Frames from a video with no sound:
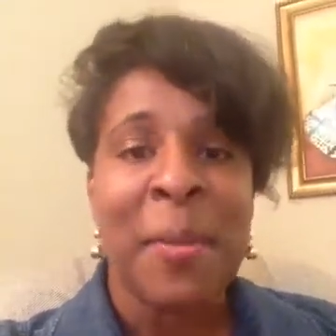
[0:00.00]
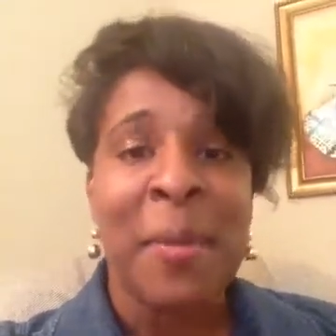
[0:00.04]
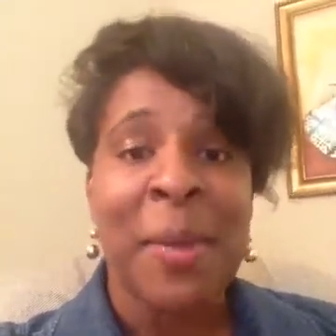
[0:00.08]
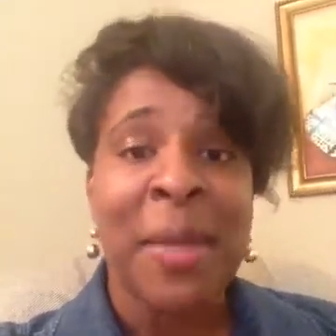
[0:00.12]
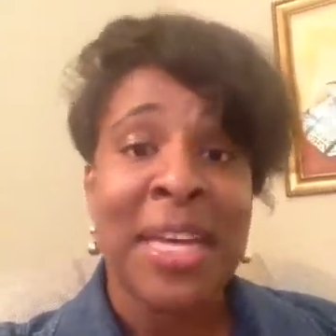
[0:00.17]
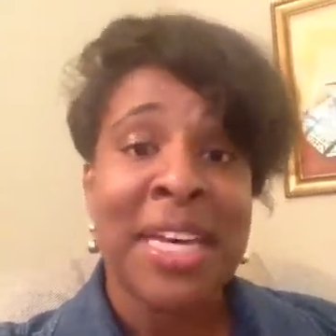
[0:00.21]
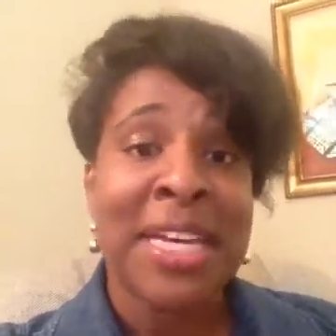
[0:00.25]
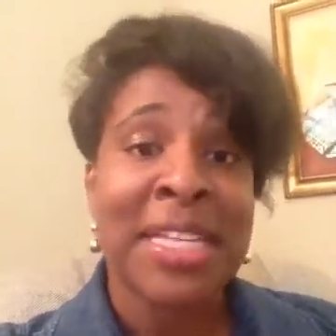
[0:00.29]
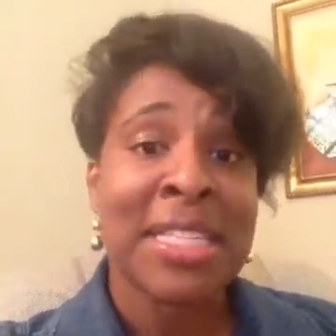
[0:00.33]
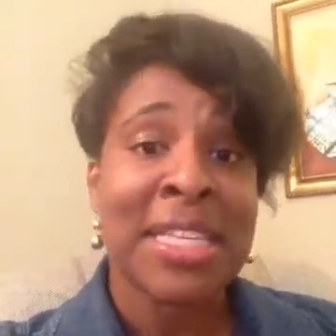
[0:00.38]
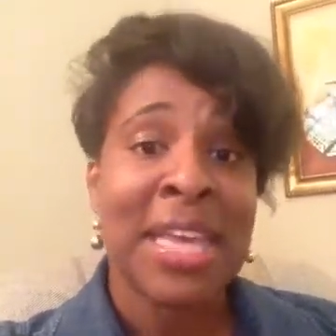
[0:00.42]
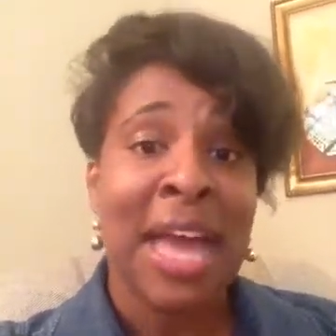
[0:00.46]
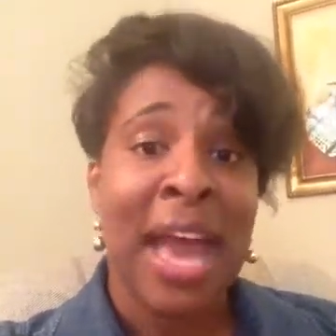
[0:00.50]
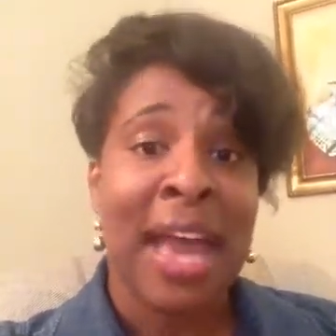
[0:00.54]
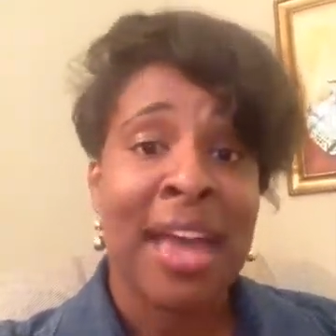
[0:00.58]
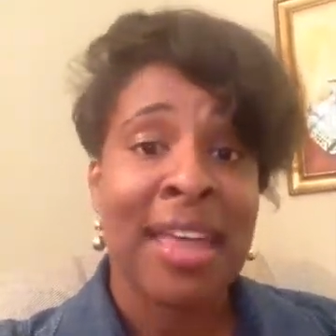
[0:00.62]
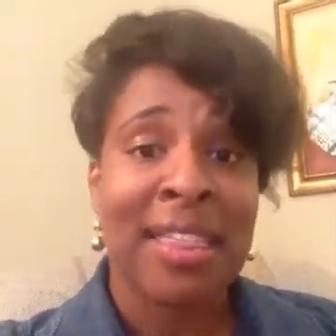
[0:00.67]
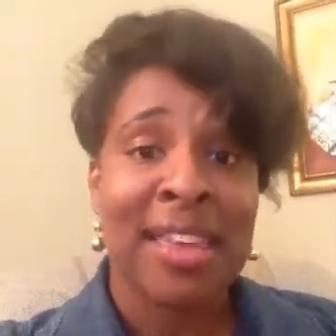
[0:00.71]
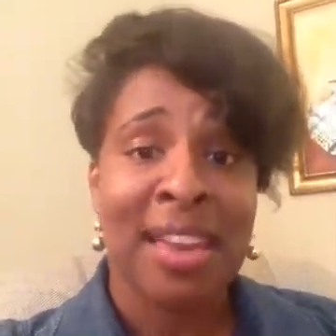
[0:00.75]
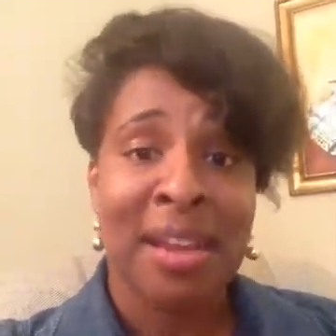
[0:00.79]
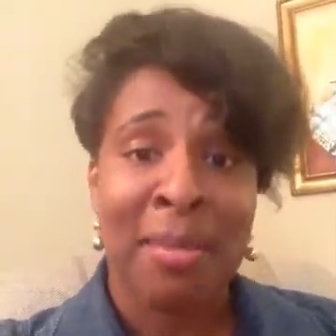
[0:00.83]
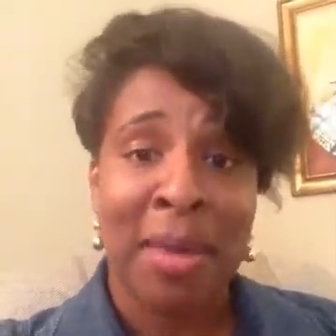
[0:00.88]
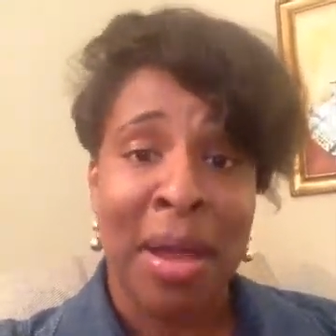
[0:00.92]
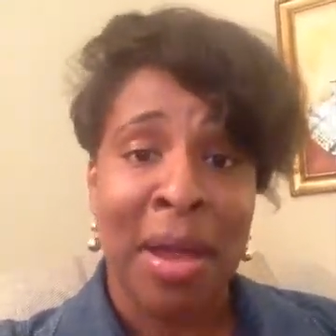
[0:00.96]
because I
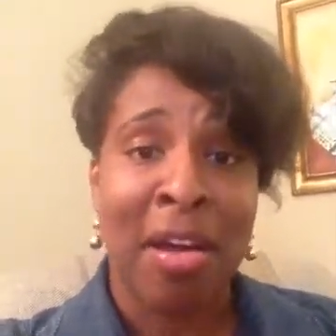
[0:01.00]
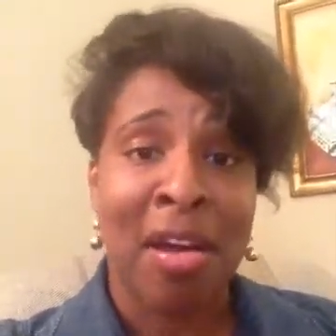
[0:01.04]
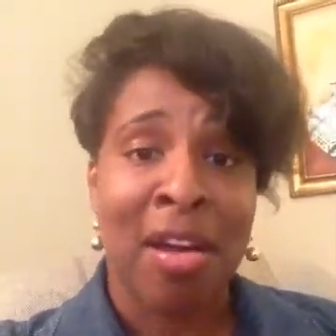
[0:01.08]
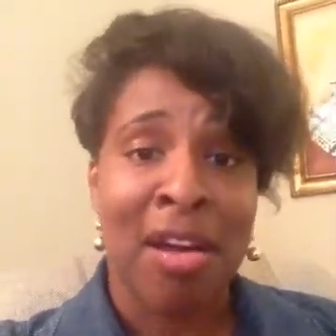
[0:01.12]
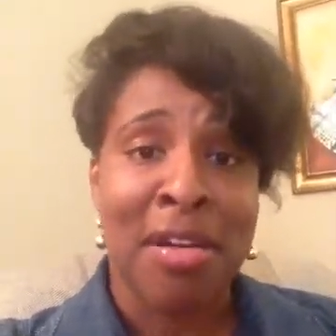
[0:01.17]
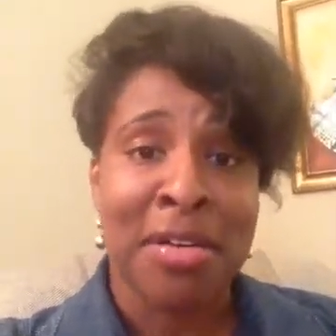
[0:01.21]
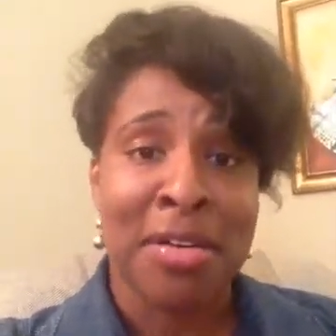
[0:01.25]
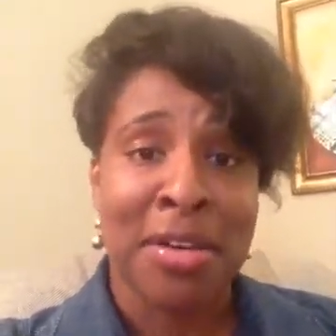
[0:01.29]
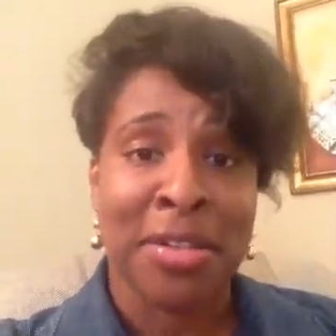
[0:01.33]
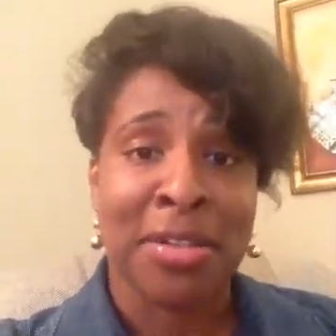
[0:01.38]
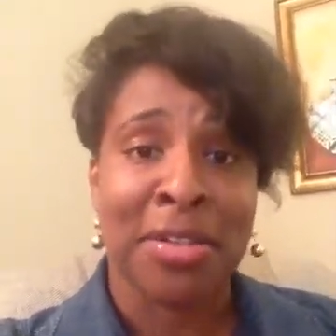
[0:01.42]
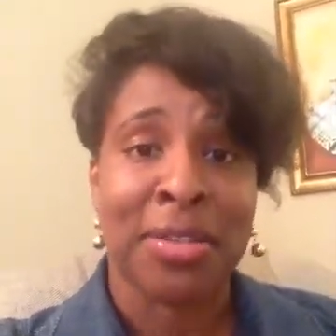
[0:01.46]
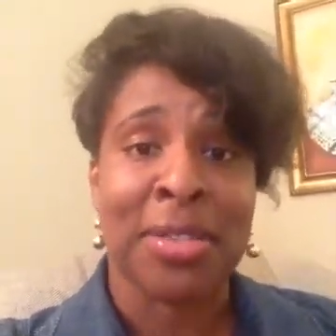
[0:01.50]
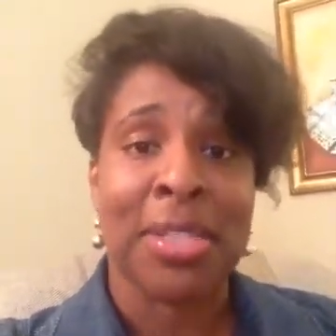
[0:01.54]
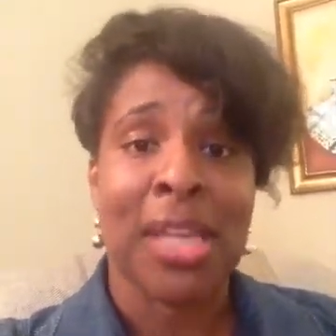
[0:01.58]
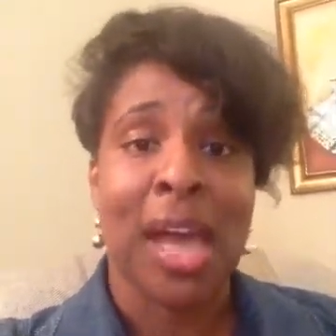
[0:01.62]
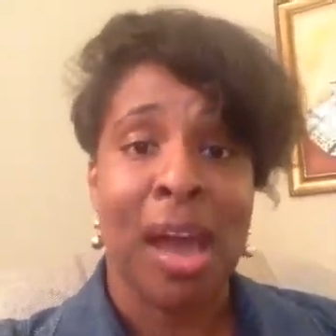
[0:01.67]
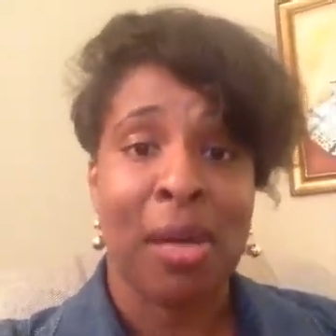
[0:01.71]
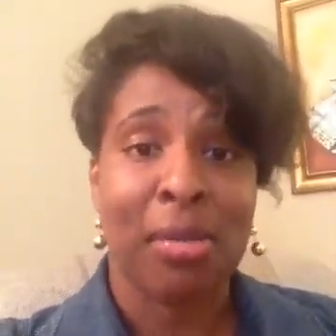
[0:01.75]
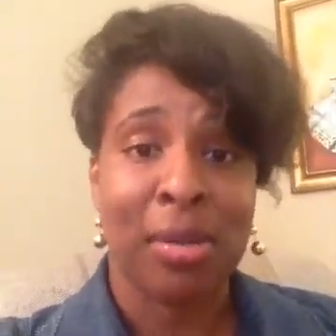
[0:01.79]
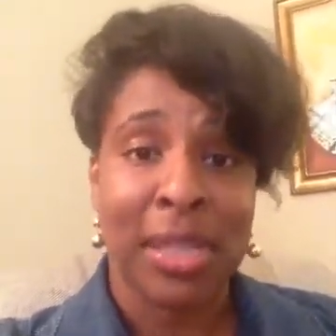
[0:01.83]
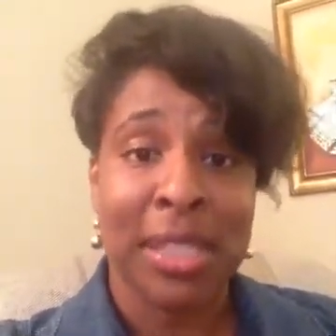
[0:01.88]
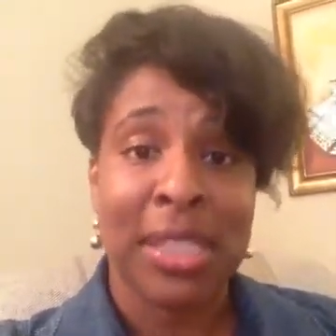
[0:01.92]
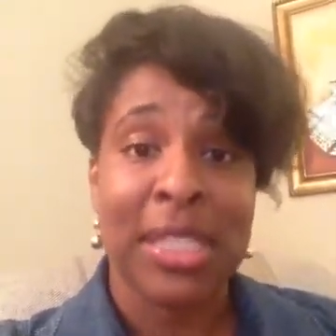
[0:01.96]
think my car knows
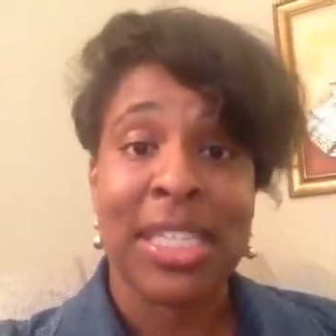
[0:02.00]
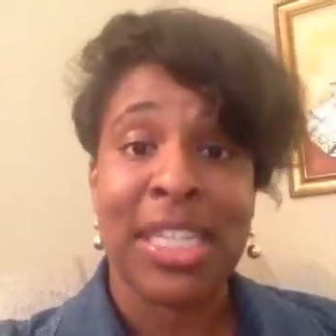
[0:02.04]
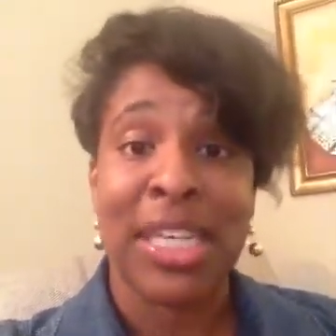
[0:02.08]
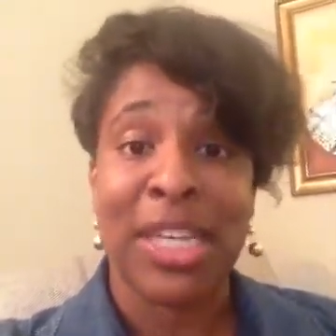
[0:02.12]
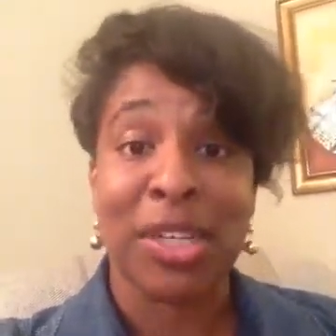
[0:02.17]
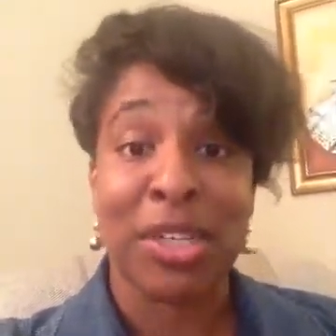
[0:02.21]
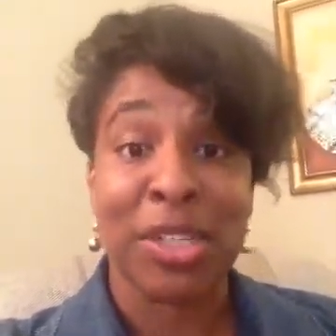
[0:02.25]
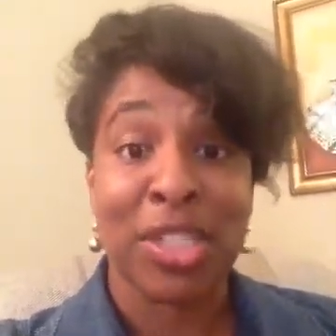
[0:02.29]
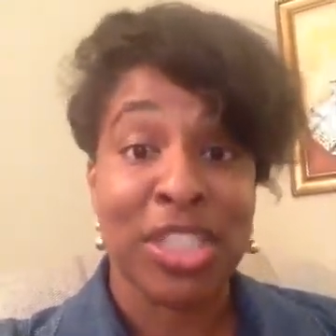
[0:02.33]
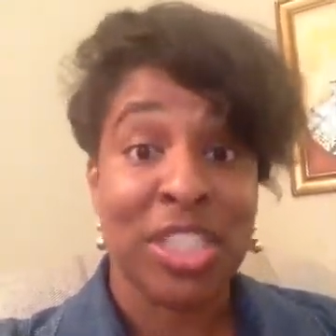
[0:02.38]
I will continue